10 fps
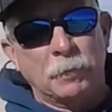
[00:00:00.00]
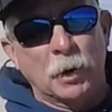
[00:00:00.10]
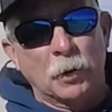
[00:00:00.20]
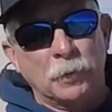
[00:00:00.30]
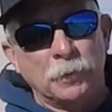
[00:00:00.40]

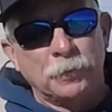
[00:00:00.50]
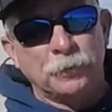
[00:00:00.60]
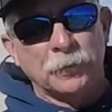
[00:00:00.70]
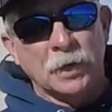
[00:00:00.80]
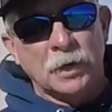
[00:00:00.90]
bow.
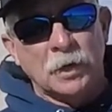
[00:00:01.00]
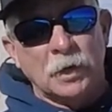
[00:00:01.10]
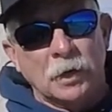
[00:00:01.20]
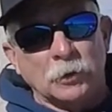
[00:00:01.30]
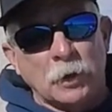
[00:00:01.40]

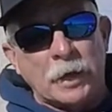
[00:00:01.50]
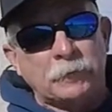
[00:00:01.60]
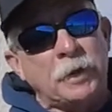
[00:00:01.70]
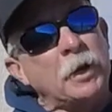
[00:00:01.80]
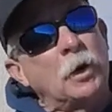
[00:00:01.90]
So last
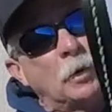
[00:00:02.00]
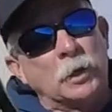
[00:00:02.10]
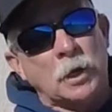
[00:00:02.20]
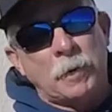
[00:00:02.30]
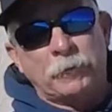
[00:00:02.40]
video
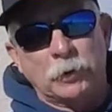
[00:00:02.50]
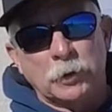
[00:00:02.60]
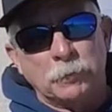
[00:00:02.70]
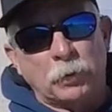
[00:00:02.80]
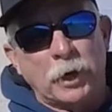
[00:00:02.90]
was on my first
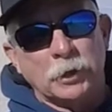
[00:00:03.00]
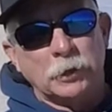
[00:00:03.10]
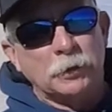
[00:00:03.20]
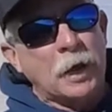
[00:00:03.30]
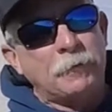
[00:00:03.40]

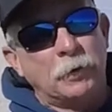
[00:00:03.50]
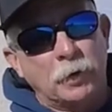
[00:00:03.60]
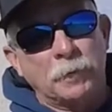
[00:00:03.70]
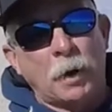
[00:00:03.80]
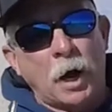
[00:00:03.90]
impressions after
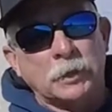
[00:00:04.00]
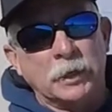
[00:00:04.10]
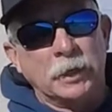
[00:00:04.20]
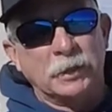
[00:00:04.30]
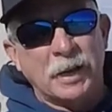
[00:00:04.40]

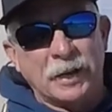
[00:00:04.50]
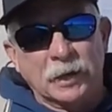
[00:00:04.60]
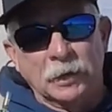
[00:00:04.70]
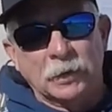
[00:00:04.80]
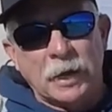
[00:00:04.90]
unboxing it, taking a
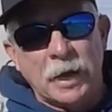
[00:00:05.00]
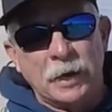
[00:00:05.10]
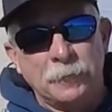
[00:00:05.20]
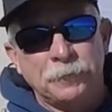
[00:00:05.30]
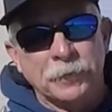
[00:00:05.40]
look at
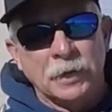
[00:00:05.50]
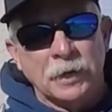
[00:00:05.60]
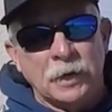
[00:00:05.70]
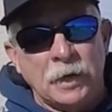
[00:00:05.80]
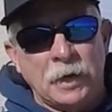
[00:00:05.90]
it.
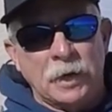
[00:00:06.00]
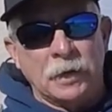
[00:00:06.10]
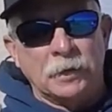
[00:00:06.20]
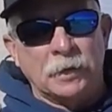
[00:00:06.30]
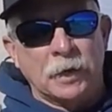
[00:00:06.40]

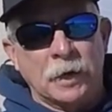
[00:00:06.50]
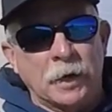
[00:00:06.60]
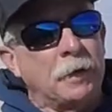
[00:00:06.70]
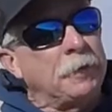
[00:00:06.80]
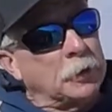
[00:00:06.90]
And
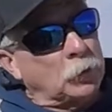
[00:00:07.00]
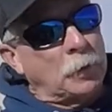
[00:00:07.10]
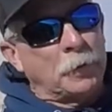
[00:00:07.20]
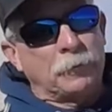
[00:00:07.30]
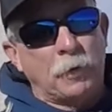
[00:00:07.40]
this one
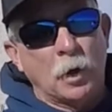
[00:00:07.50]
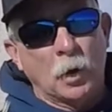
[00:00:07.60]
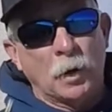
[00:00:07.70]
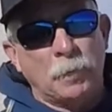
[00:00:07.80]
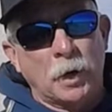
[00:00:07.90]
I'm going to follow
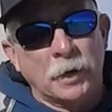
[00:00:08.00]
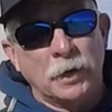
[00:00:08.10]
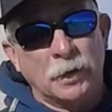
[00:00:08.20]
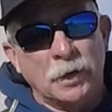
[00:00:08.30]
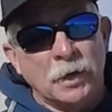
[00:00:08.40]
up on
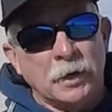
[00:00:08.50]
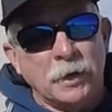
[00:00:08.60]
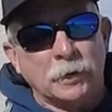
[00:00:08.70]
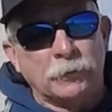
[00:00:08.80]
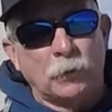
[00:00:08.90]
here
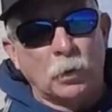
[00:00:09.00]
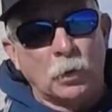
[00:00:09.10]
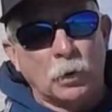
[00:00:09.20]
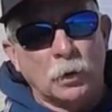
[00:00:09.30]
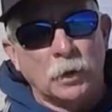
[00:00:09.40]
is
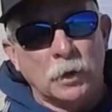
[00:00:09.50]
for